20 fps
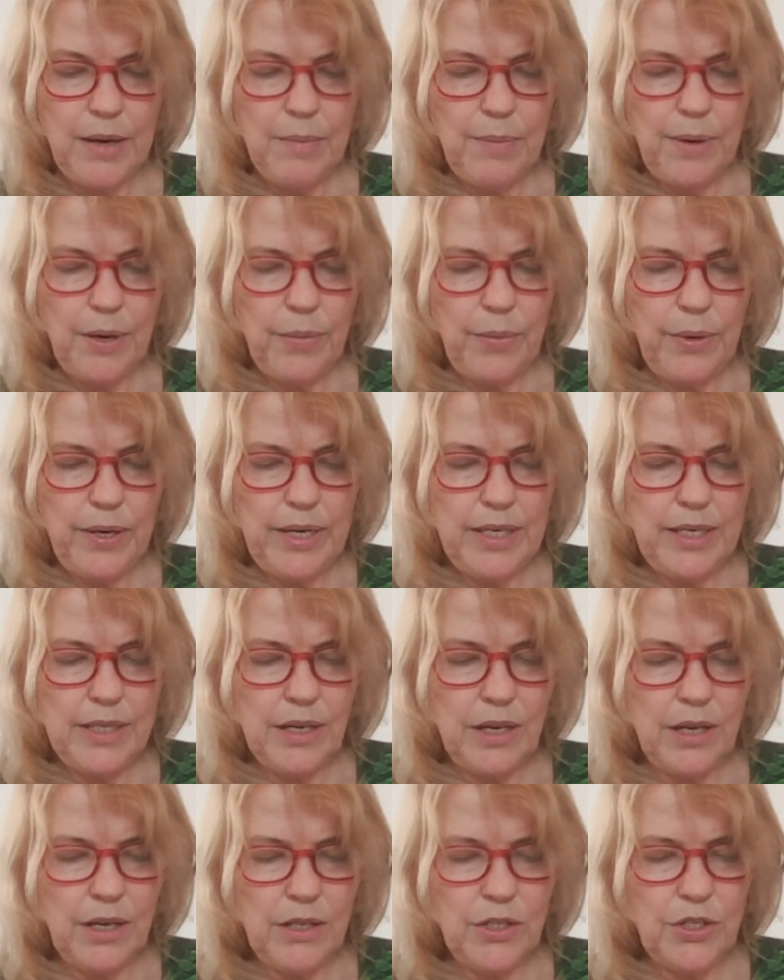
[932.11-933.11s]
But when
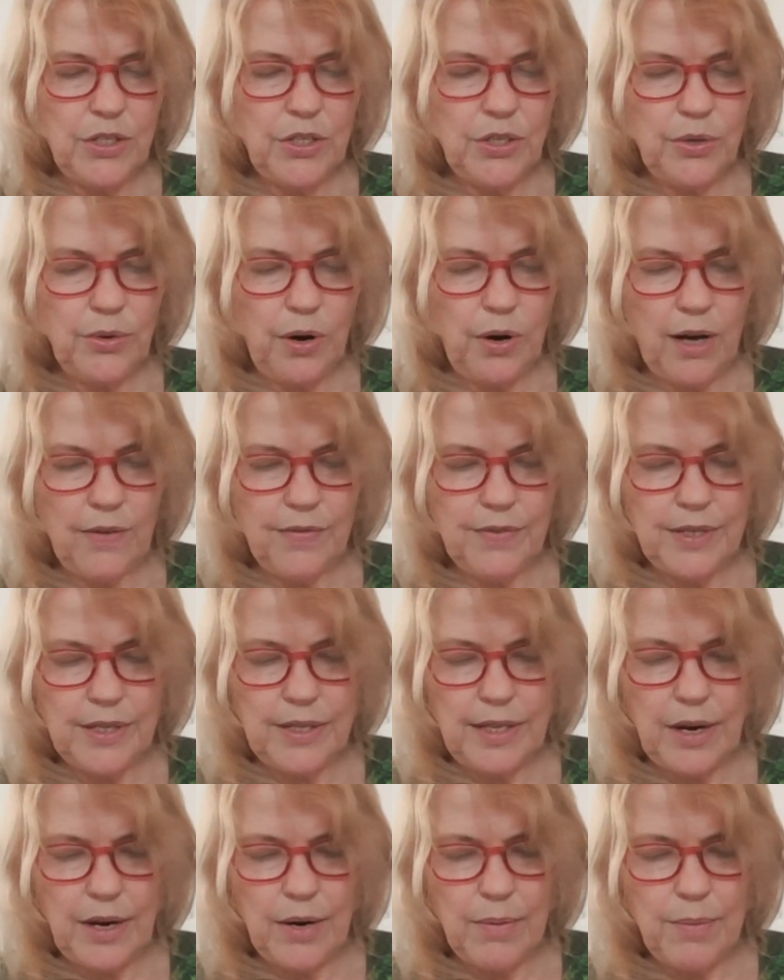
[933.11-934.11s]
indulged too often,
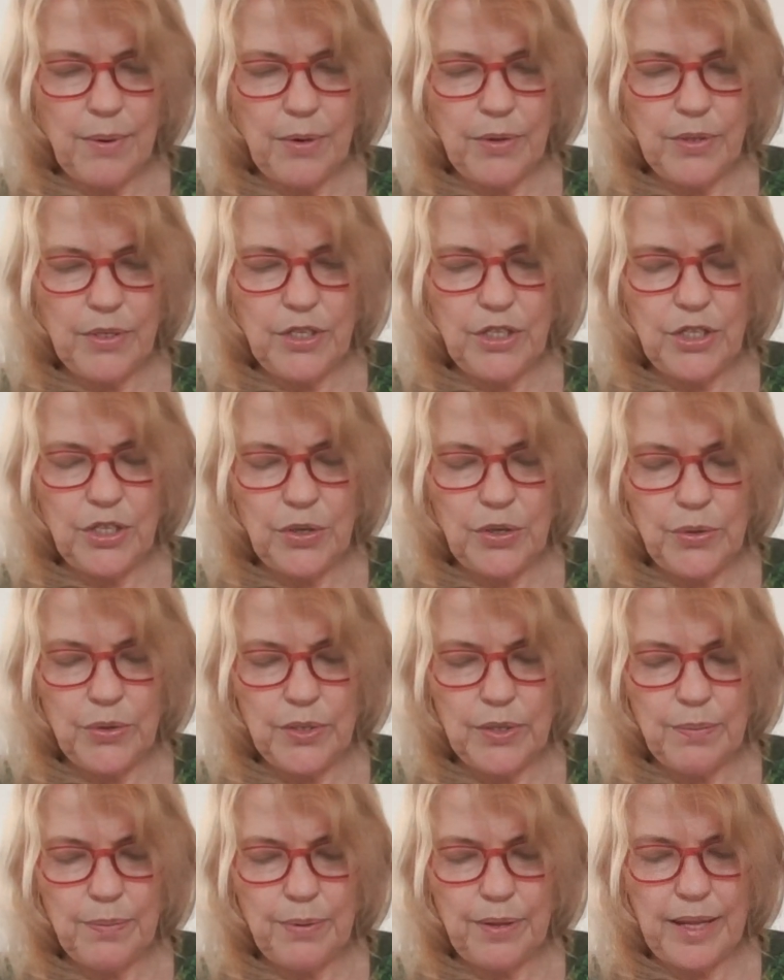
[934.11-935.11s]
they are both
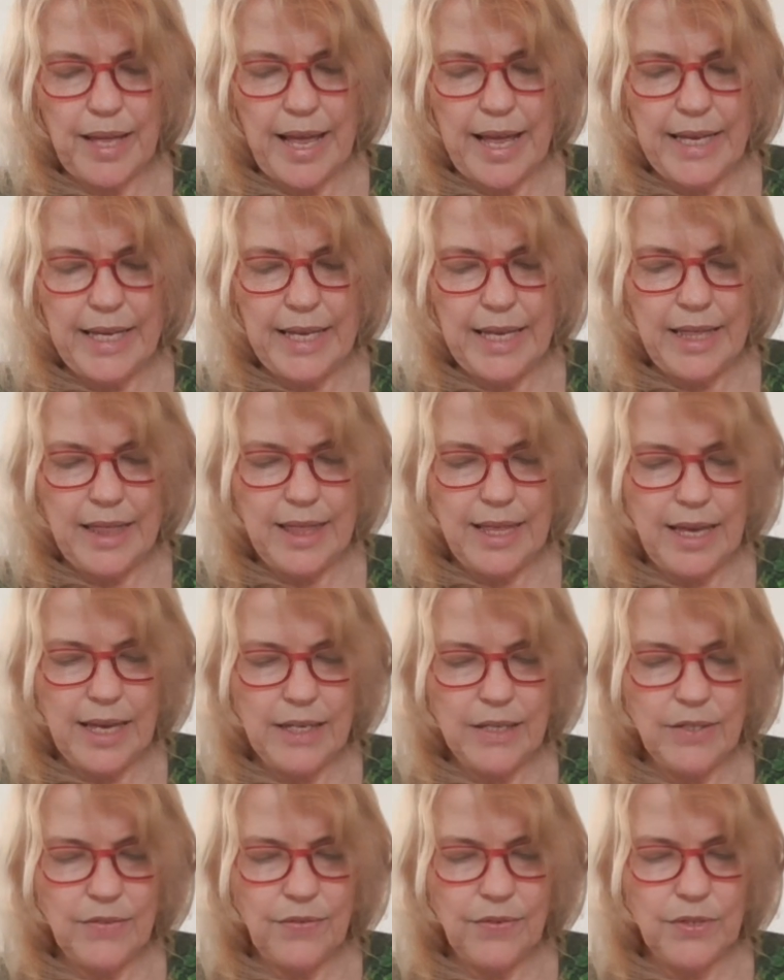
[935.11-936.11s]
deuced plaguy
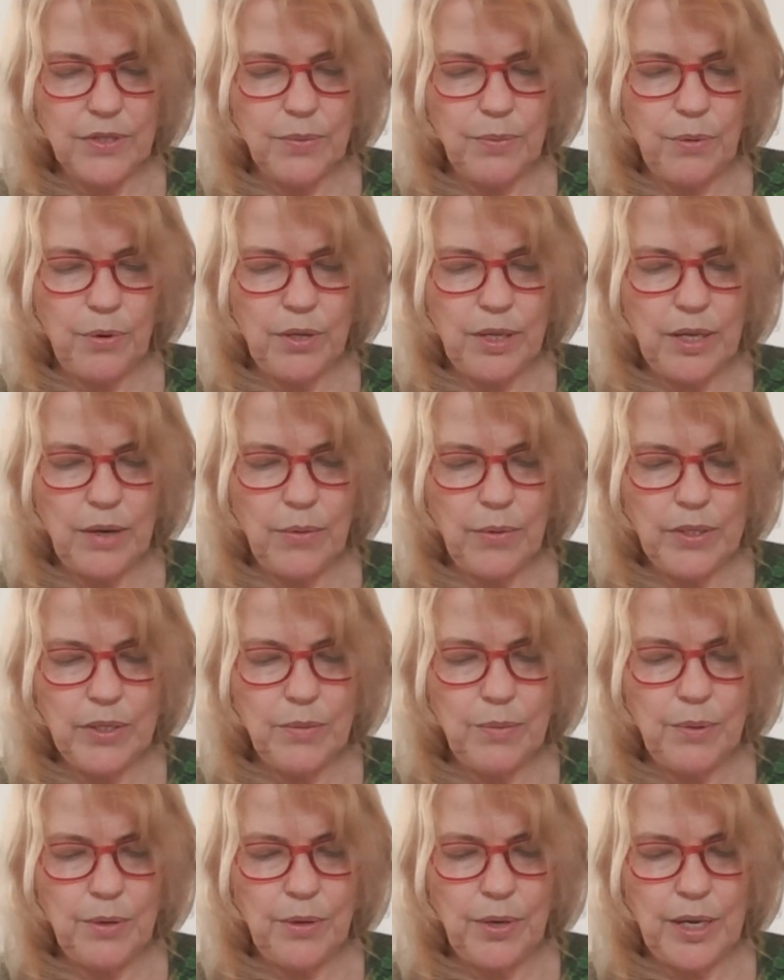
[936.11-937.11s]
things for spoiling one's
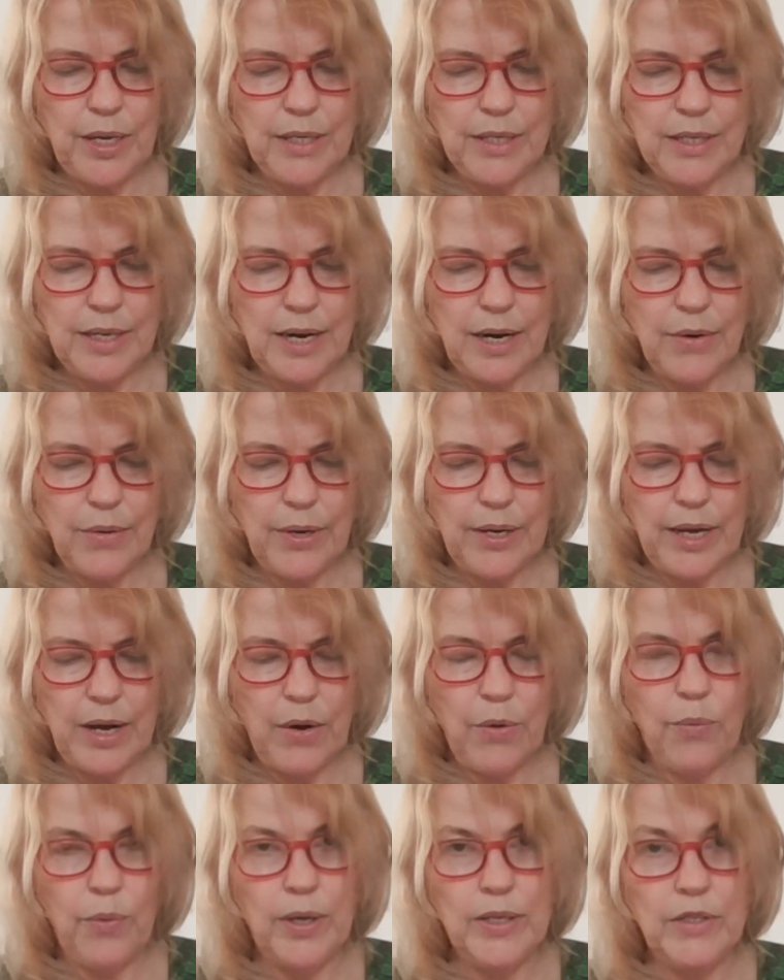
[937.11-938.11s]
beauty and tiring
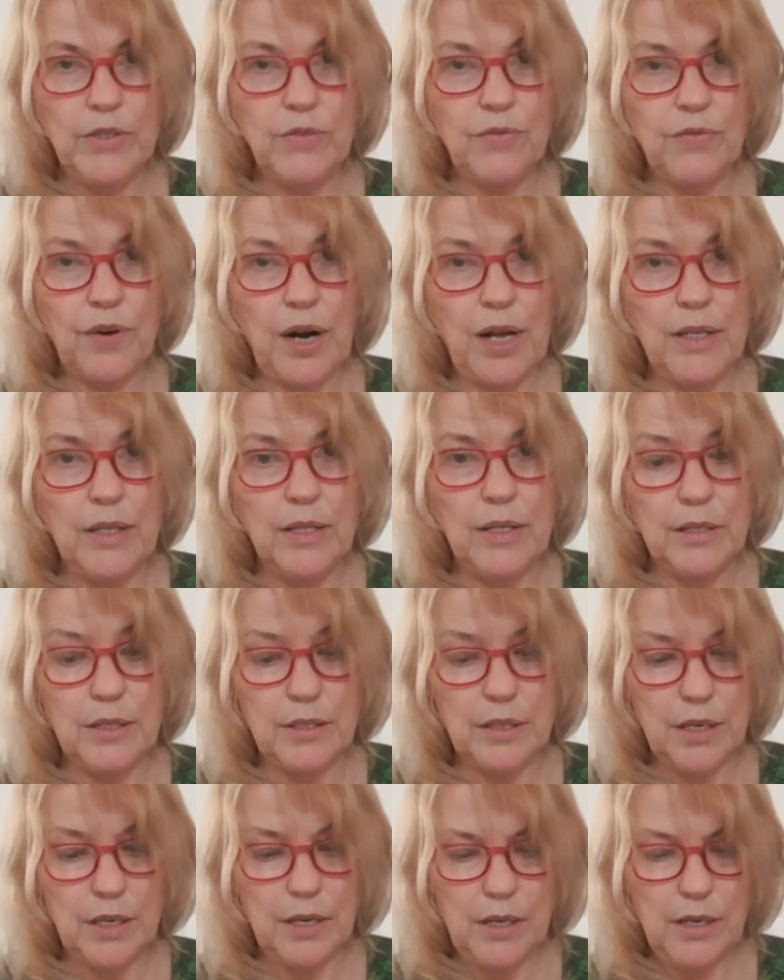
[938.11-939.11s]
out one's friends.